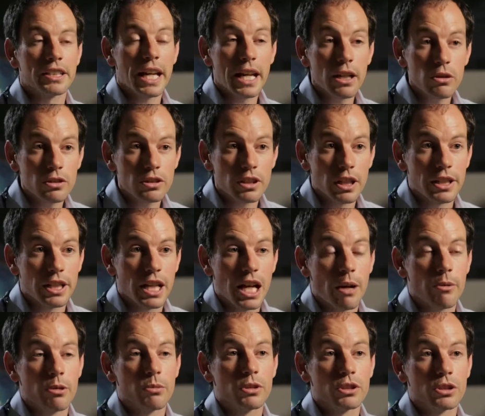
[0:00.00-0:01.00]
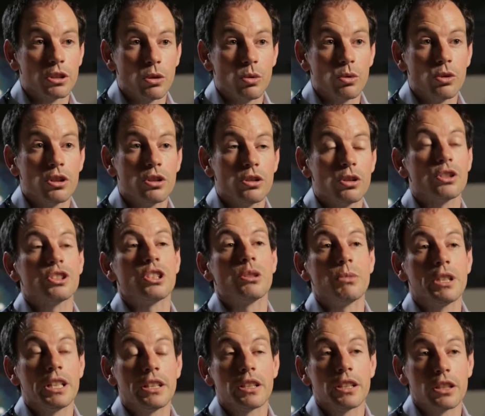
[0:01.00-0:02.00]
is outside the habitable zone
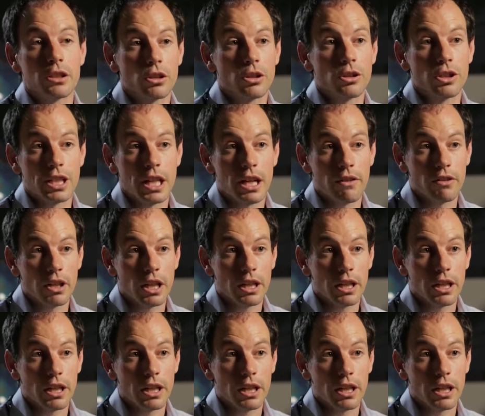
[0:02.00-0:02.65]
doesn't mean that it couldn't have